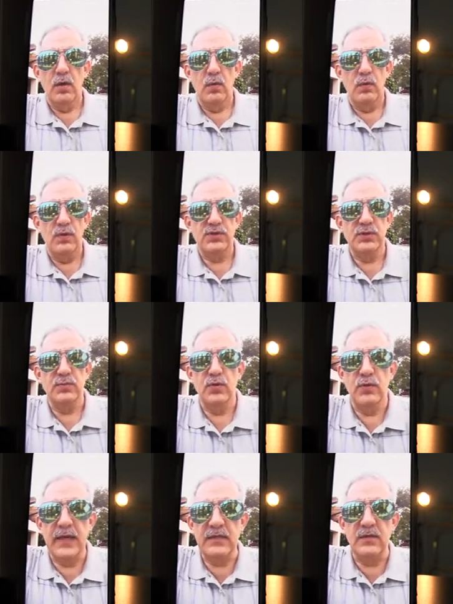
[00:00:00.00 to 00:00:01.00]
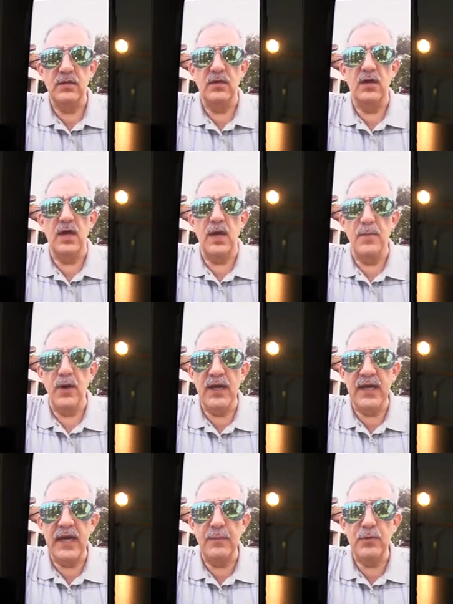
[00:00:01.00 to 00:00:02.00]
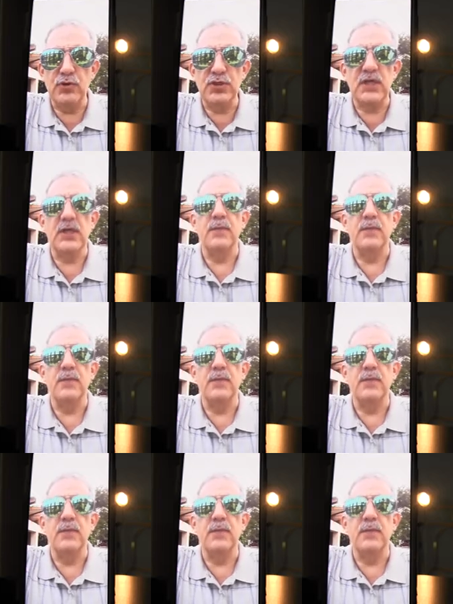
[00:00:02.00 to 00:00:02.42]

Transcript: with some great Americana music,